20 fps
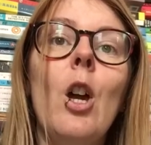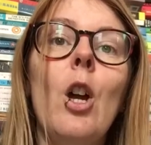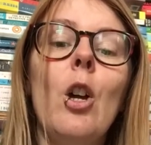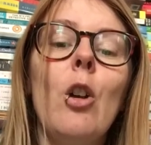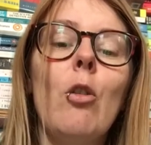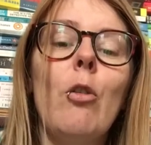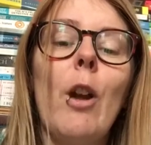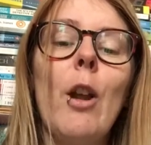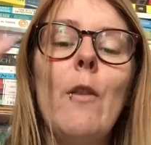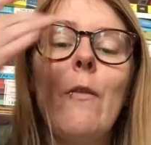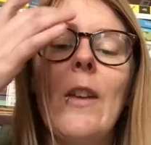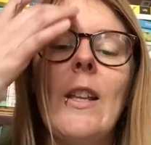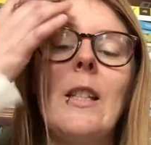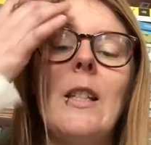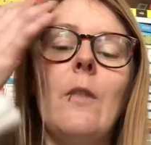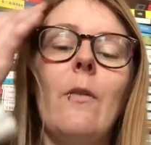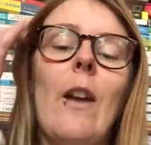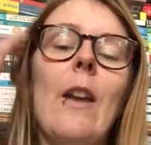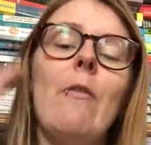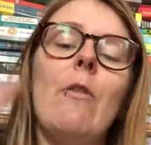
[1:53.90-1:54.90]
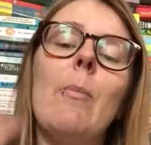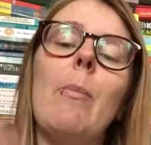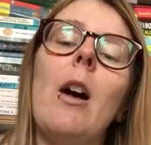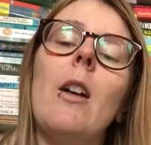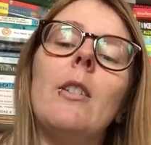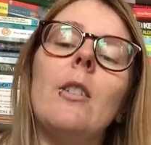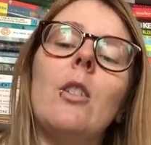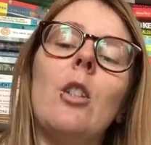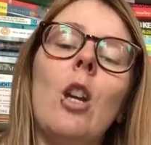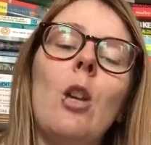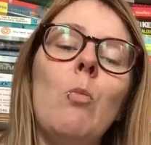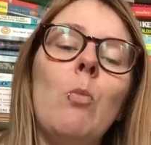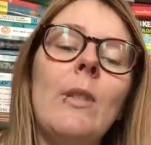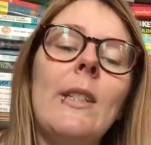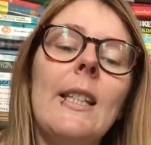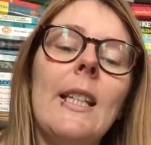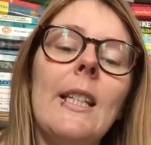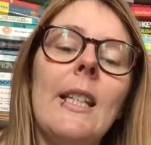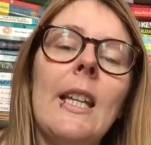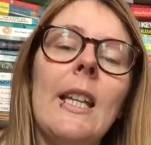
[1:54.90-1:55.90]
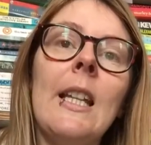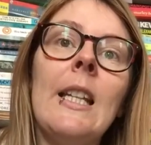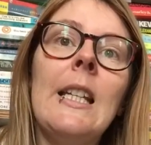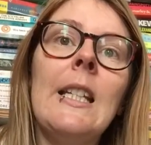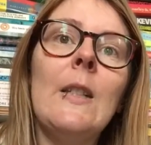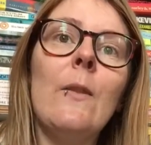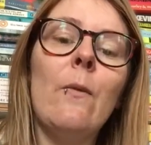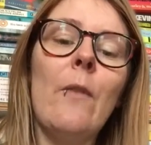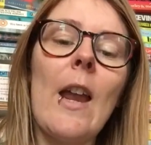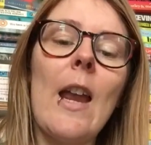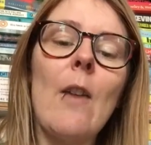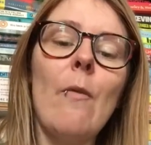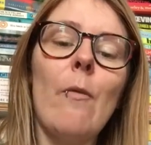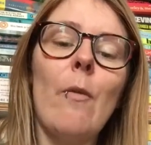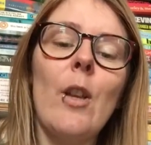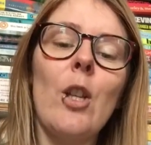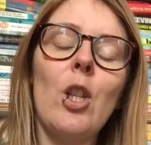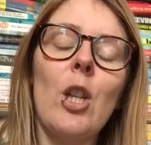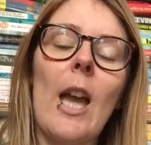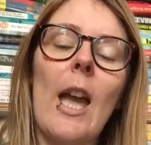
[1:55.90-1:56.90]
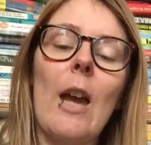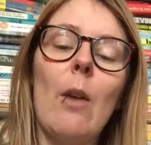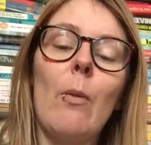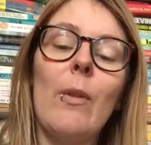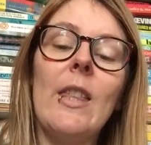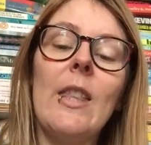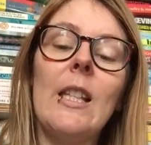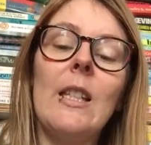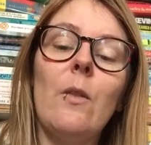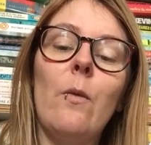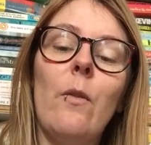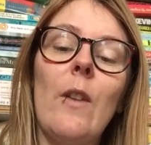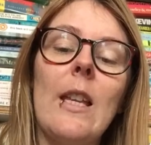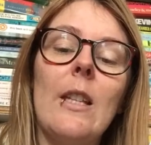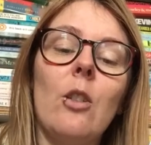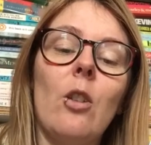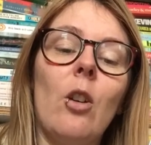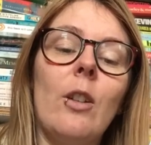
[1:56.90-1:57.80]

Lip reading: Crowfin's favourite pastime was sitting in his favourite chair with his feet